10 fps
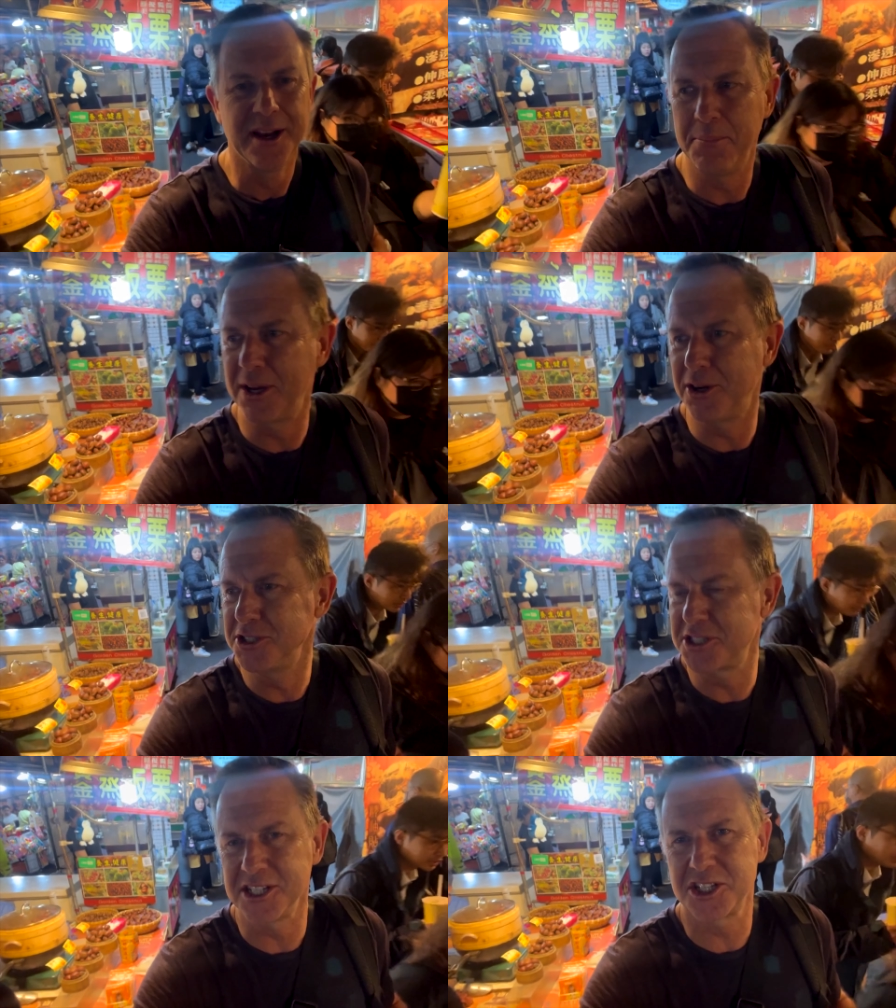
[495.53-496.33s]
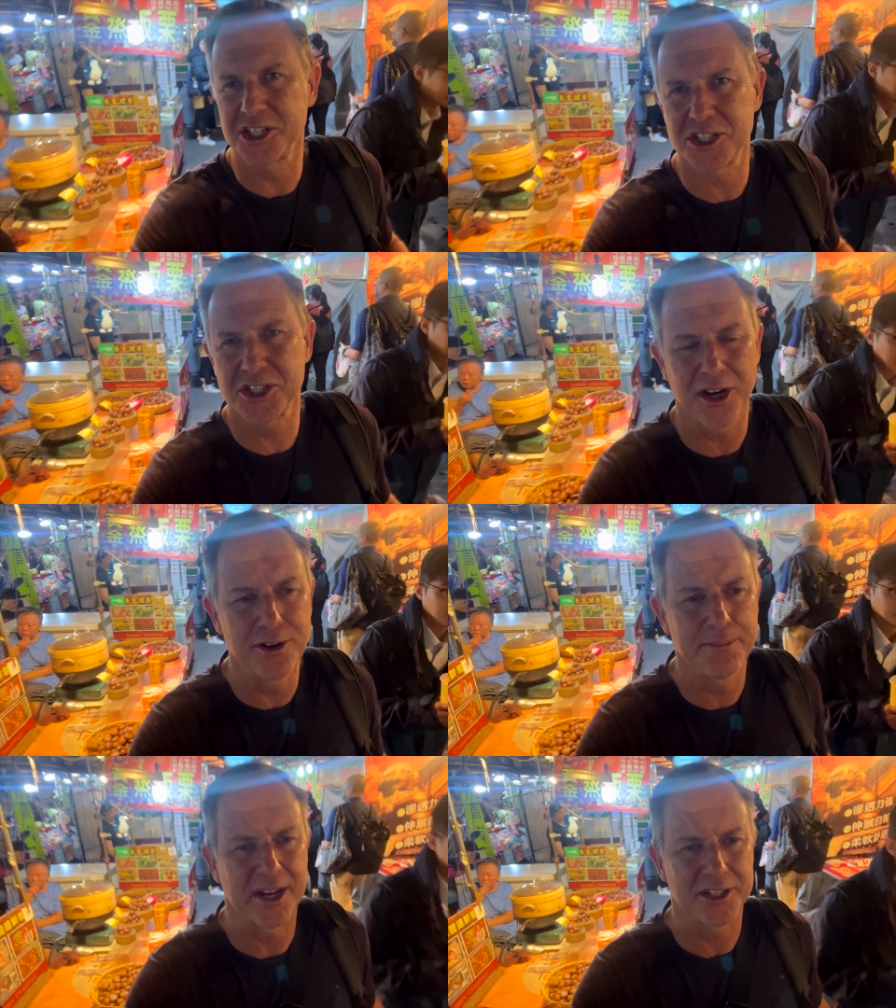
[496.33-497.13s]
because there's just so
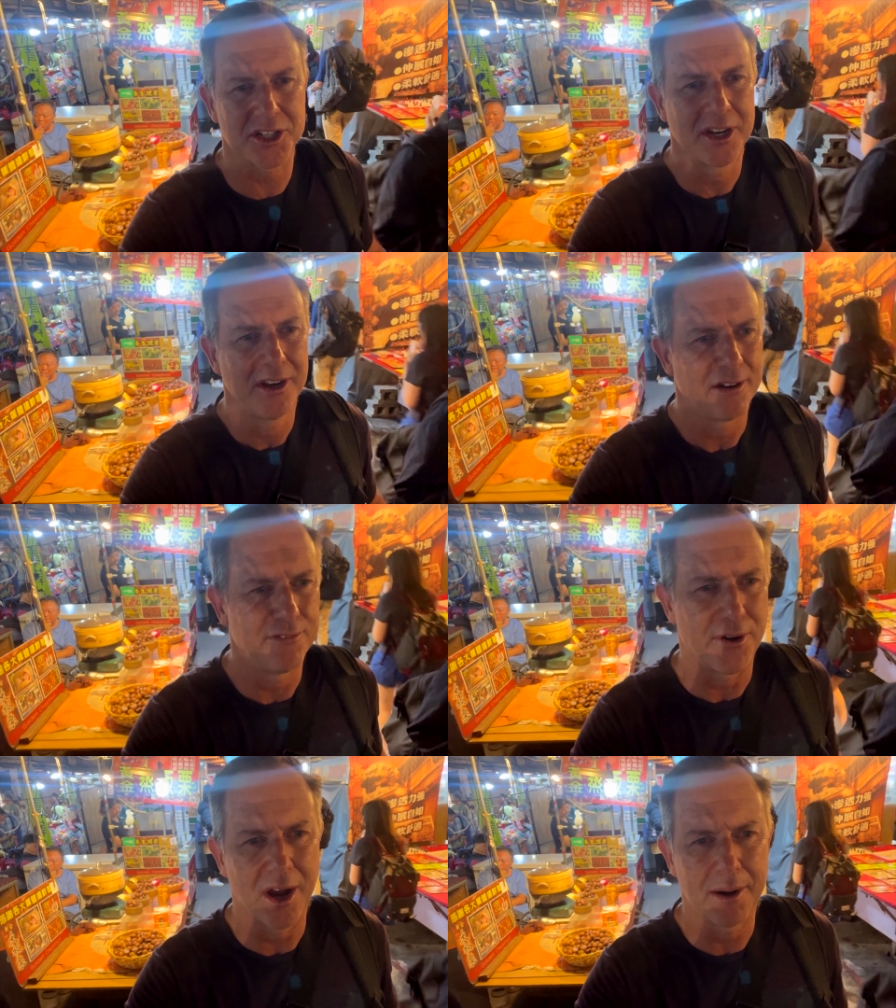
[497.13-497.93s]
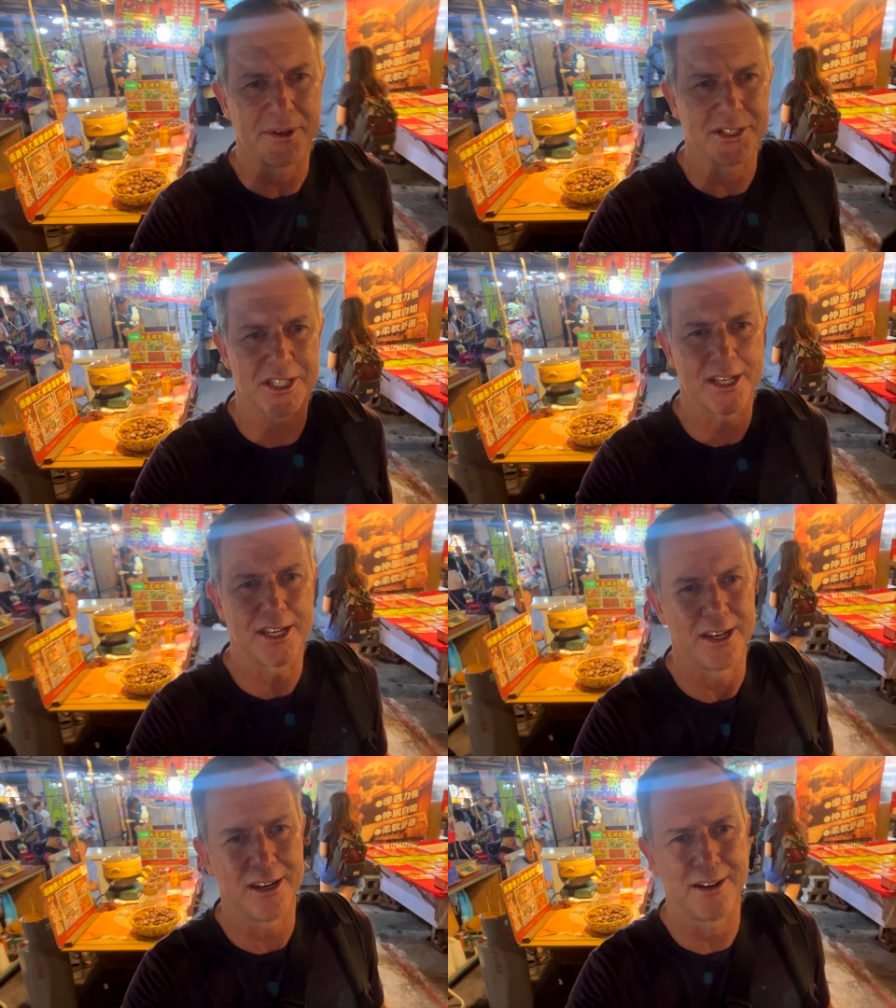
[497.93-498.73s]
much vibrance
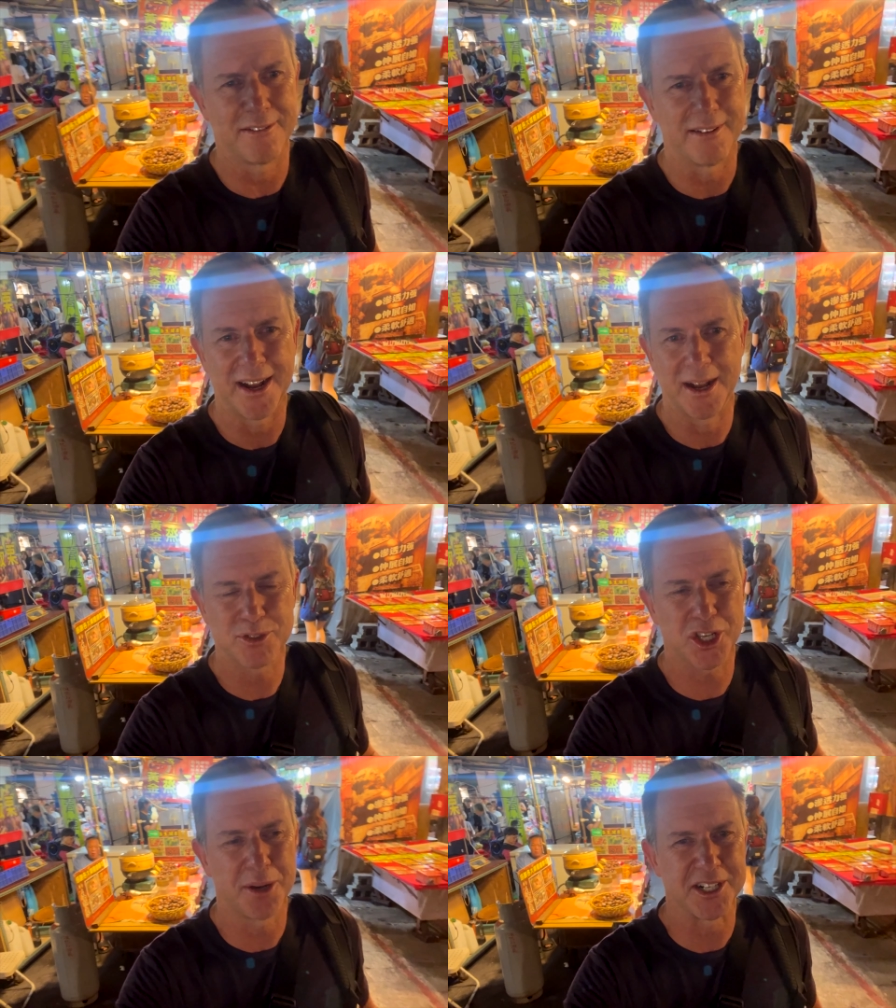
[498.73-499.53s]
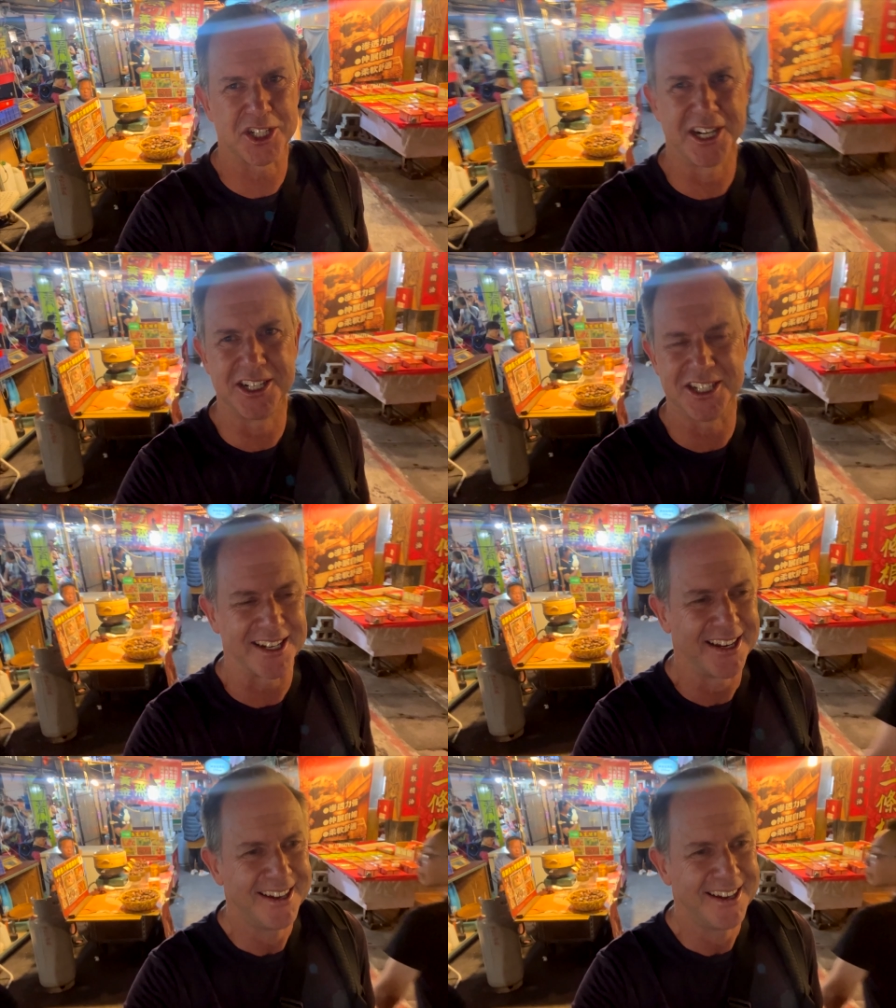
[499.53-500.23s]
here, um, so much energy,